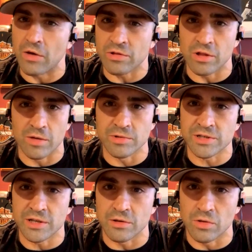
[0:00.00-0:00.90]
health club
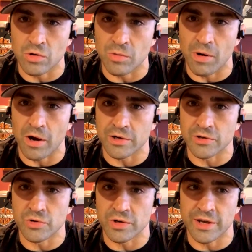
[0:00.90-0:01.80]
just at the local park
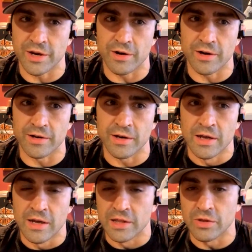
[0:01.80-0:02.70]
district here. And
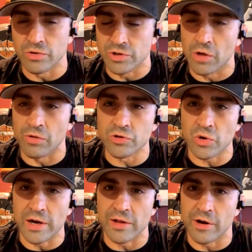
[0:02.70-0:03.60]
there was another
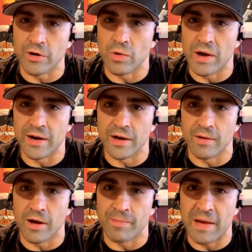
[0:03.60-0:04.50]
trainer there who had
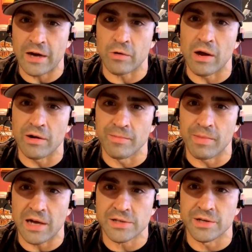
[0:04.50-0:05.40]
a background
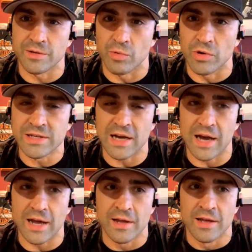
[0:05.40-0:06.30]
in boxing and Muay
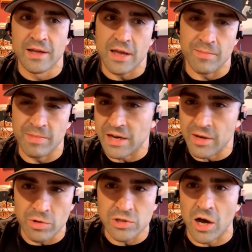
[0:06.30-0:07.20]
Thai. And me
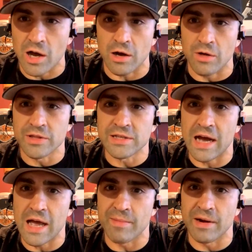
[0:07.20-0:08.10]
and him would talk all the
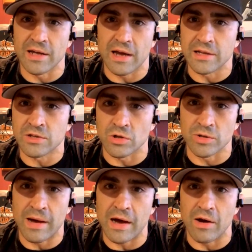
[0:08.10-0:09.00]
time. And I
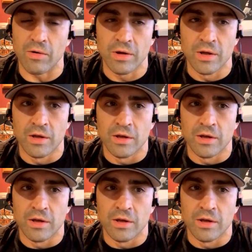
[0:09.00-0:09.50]
told him how,